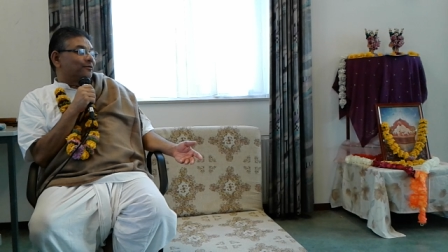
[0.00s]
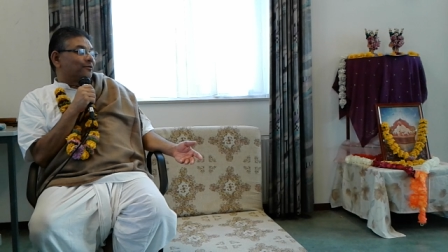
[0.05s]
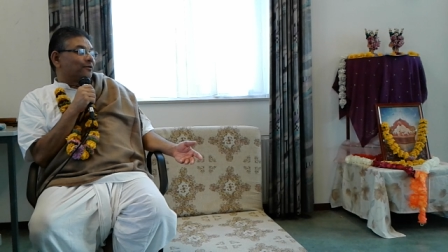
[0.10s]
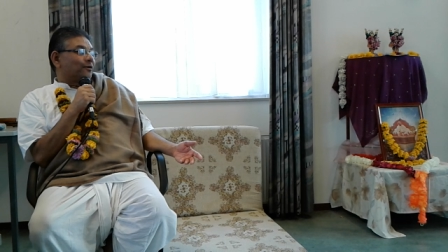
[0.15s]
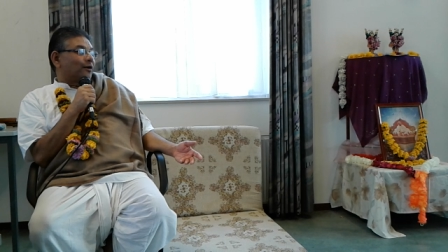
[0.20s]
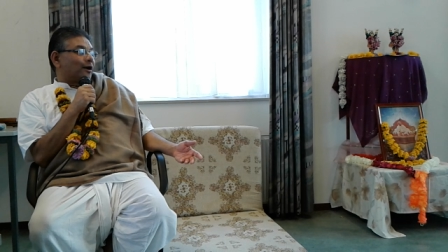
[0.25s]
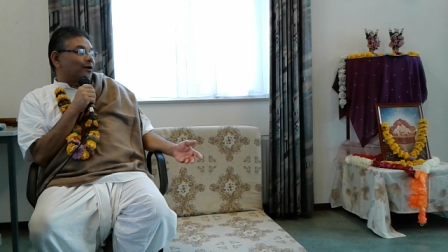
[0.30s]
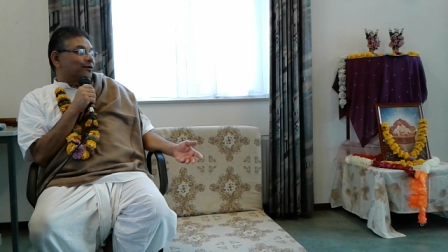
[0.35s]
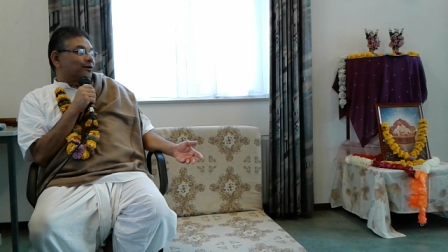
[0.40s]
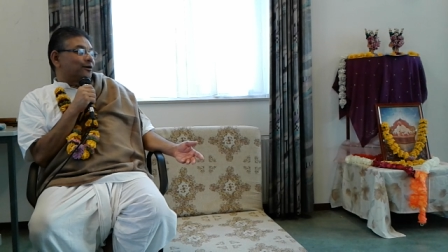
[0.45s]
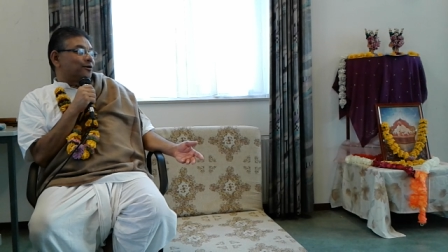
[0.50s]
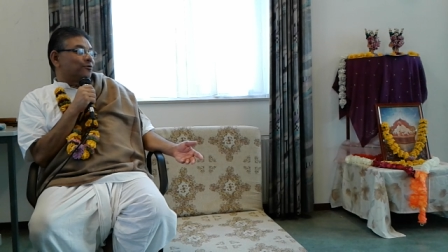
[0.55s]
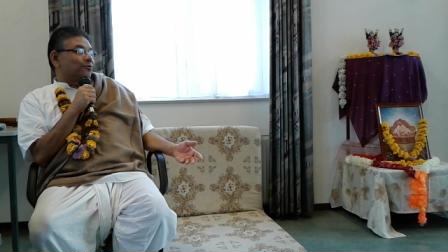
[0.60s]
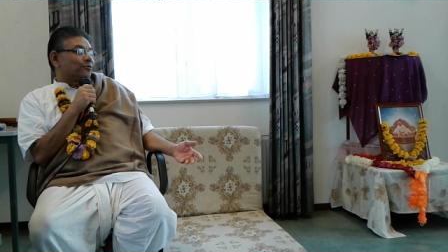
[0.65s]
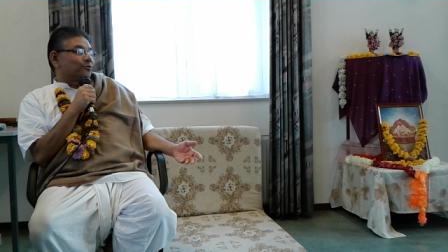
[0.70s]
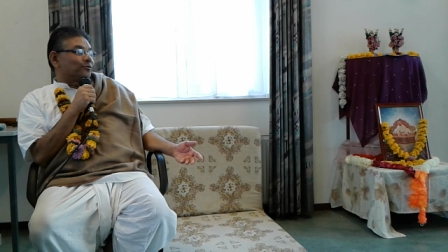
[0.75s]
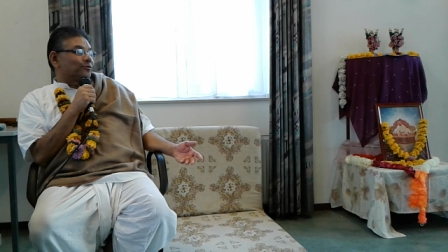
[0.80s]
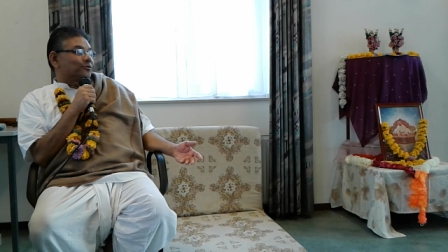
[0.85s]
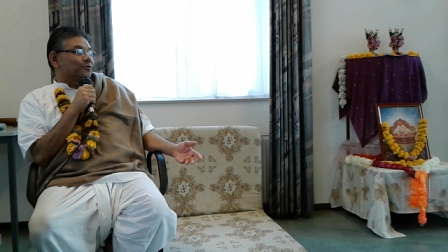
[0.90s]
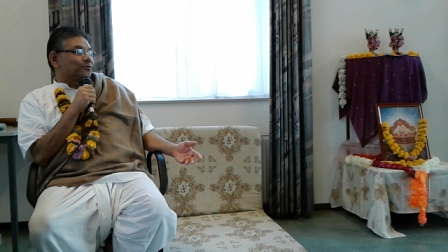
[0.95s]
100
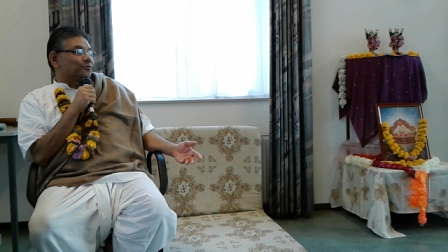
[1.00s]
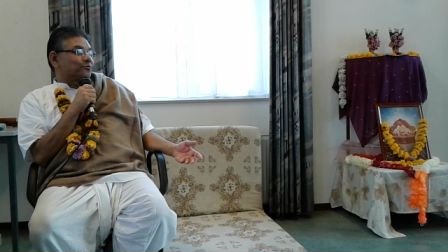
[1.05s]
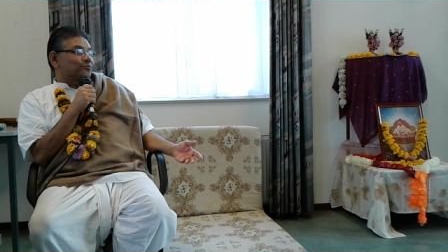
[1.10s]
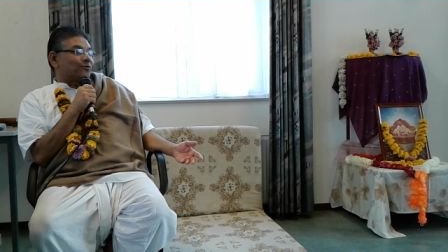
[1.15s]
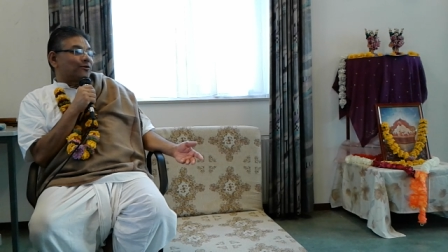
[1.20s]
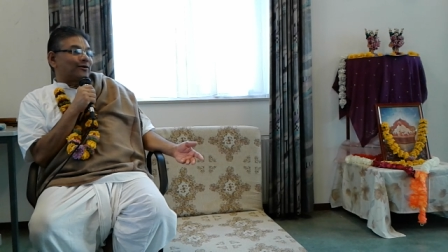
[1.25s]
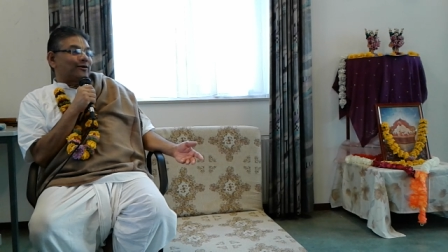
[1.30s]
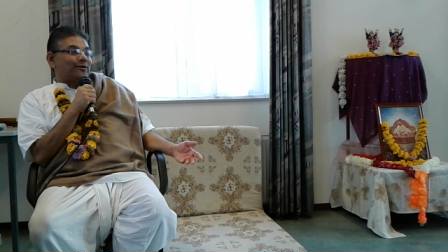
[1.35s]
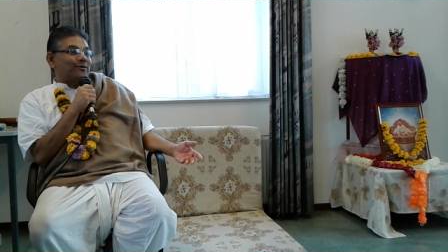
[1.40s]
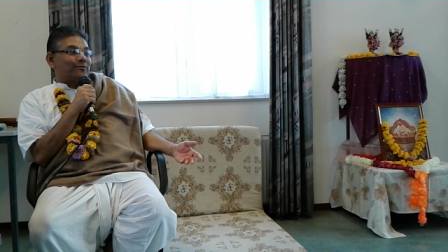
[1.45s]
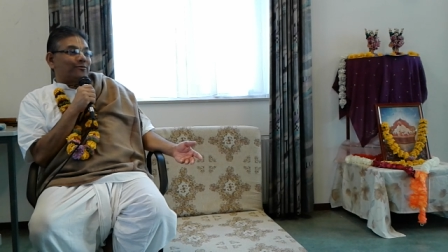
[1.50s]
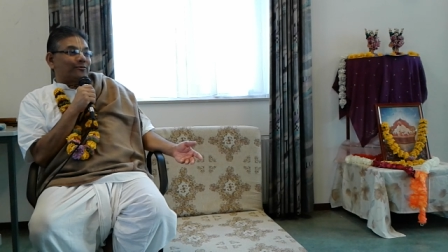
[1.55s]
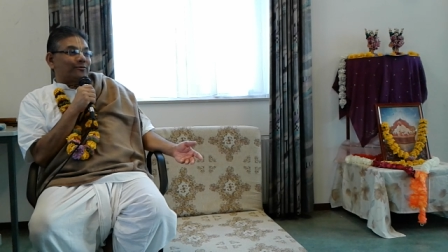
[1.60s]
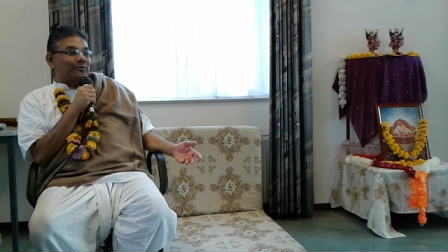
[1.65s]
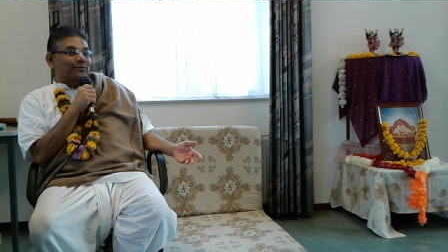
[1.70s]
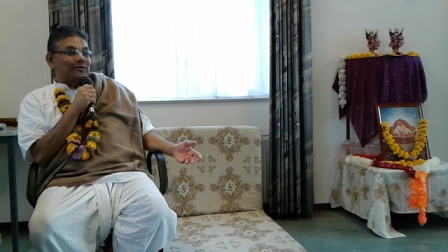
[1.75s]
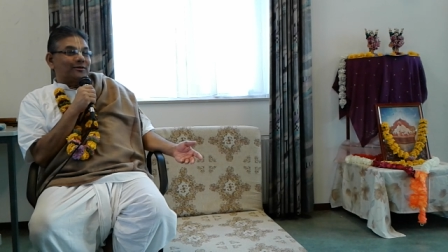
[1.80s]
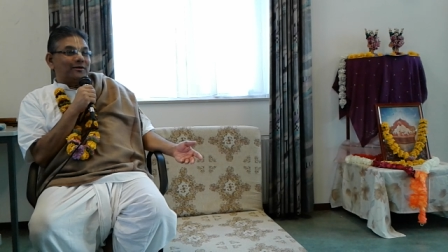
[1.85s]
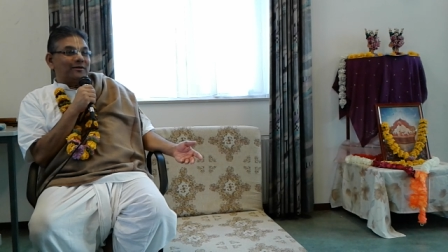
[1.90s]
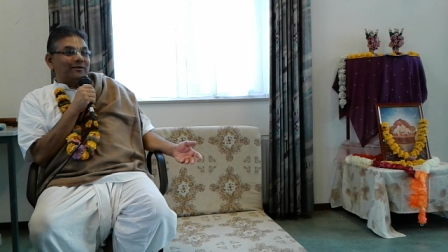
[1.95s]
euros, 200
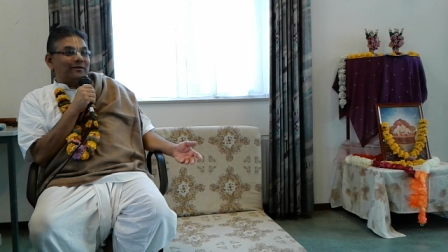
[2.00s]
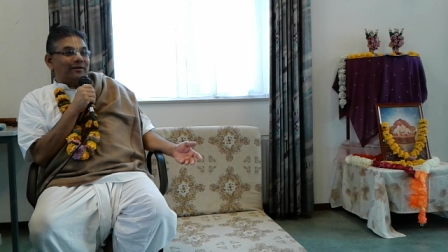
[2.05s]
euros,